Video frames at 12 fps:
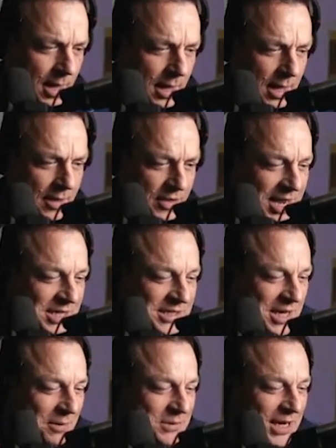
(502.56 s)
And then
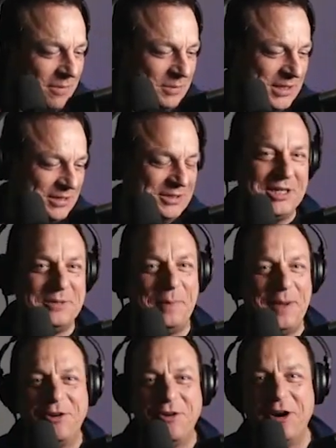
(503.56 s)
sometimes he'd just
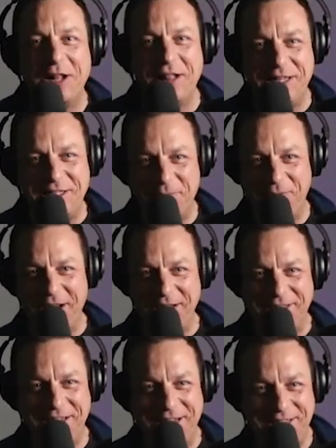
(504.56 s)
be chronically
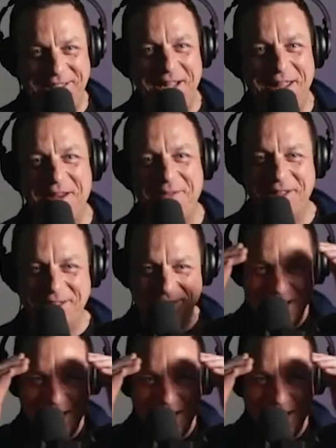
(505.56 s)
depressed, and he'd sit there with his